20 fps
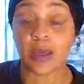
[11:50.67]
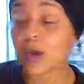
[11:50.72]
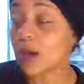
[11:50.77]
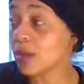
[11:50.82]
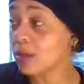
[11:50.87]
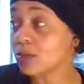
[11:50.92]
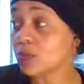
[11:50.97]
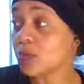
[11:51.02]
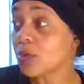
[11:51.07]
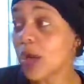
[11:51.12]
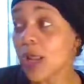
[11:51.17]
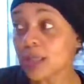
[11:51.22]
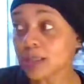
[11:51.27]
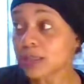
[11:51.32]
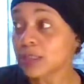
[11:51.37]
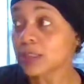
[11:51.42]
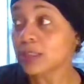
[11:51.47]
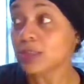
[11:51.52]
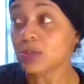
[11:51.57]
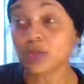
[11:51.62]
Oh, when I
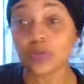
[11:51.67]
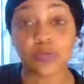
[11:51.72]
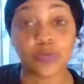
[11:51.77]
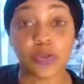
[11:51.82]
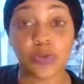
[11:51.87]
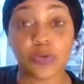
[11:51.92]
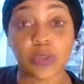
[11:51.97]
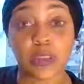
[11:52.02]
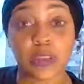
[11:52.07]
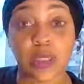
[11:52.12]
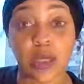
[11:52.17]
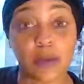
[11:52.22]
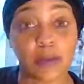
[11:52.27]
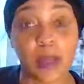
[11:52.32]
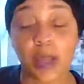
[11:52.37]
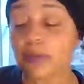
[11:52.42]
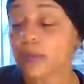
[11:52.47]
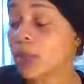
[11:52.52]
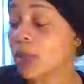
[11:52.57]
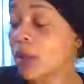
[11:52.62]
see that you doing something
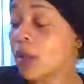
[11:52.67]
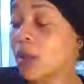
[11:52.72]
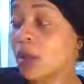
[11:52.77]
else.